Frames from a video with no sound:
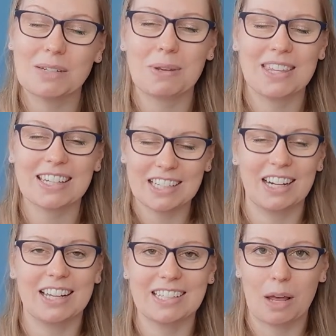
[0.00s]
to be the
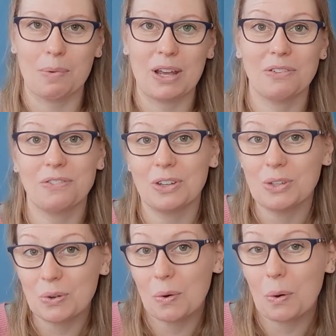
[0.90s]
external examiner for
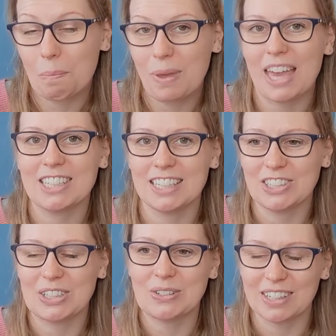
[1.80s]
your PhD
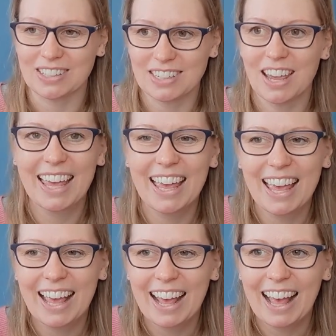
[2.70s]
student.
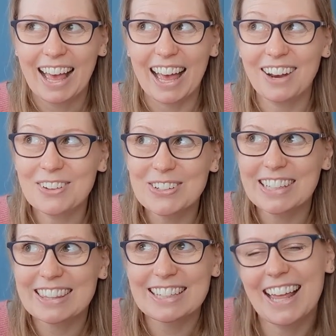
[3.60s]
And of course,
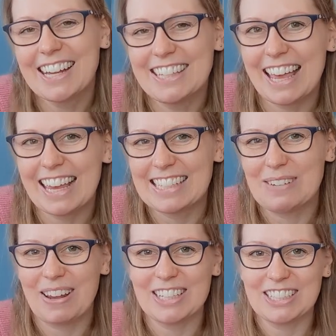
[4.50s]
the last thing I guess
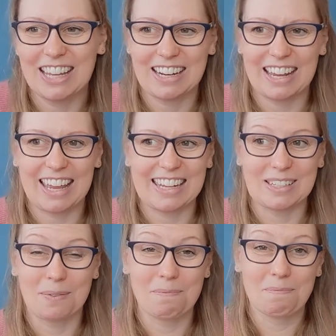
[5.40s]
to mention
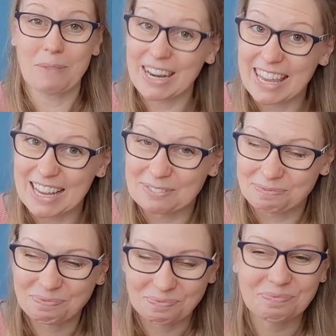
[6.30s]
is money.
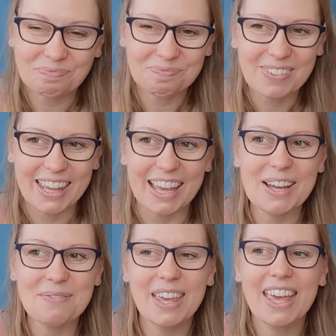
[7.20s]

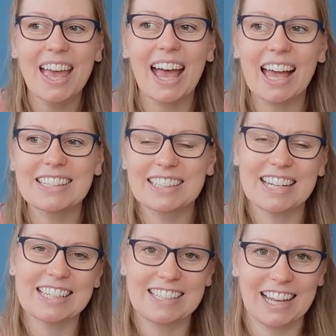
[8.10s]
As an
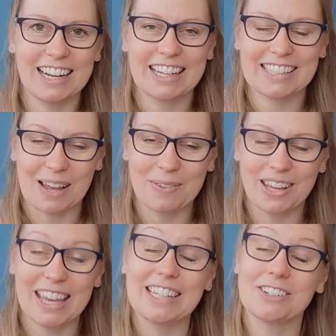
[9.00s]
external
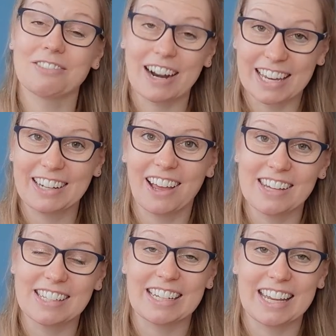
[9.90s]
examiner, it is
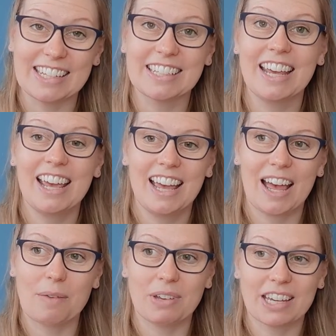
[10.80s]
recognised that it is
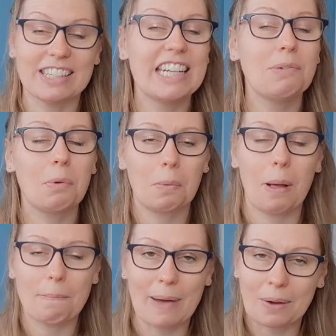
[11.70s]
a considerable
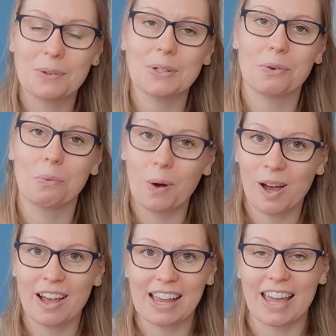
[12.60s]
amount of
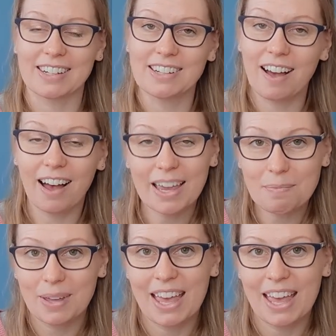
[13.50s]
work and time